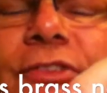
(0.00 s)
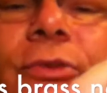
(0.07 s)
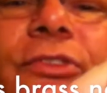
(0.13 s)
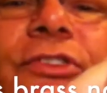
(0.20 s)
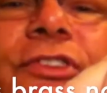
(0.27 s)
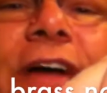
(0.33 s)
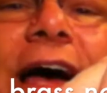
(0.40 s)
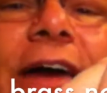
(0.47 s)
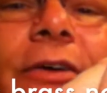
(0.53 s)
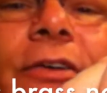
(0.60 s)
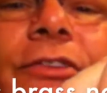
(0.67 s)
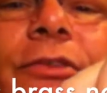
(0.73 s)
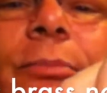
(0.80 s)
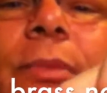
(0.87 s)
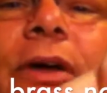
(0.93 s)
so solder
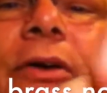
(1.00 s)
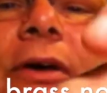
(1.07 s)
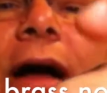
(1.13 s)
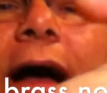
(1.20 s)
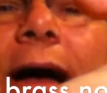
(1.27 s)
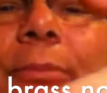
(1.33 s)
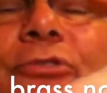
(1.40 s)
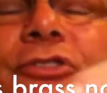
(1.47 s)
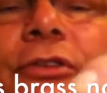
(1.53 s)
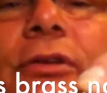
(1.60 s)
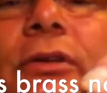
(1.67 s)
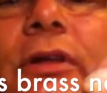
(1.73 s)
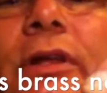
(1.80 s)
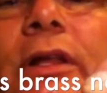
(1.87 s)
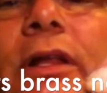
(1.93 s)
is a better option.
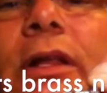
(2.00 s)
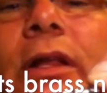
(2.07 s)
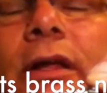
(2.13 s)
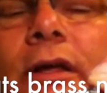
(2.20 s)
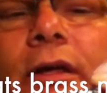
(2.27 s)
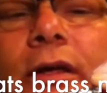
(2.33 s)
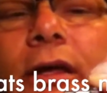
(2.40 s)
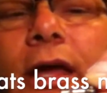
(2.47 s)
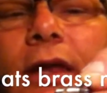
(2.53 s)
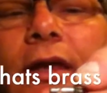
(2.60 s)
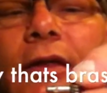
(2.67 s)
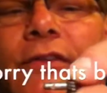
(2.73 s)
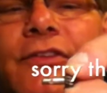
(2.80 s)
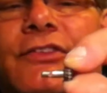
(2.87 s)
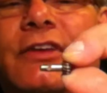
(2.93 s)
And
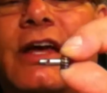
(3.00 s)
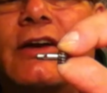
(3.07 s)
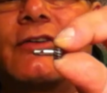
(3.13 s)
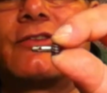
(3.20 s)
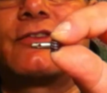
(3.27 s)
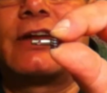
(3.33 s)
the solder is